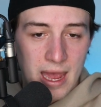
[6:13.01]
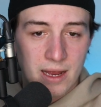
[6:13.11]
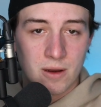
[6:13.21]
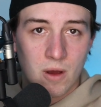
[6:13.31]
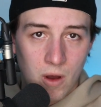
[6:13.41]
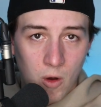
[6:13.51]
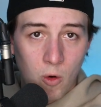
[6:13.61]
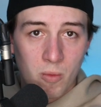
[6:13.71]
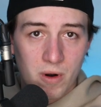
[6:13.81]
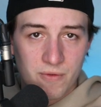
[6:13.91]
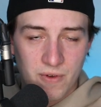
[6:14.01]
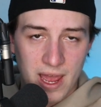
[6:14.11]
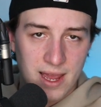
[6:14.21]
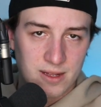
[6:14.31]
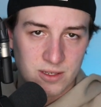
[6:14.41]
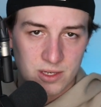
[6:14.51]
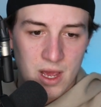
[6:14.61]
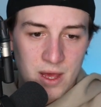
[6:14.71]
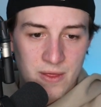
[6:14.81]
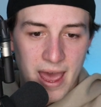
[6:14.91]
and homer fans
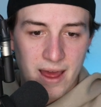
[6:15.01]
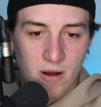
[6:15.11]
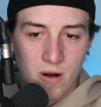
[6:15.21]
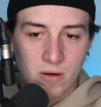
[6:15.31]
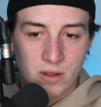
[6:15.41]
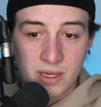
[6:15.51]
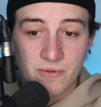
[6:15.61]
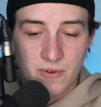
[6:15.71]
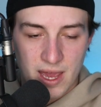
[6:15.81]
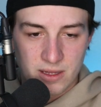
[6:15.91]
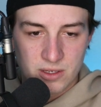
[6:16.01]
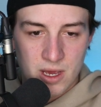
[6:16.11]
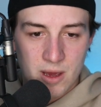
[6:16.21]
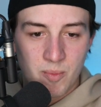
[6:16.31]
that are Leaf fans,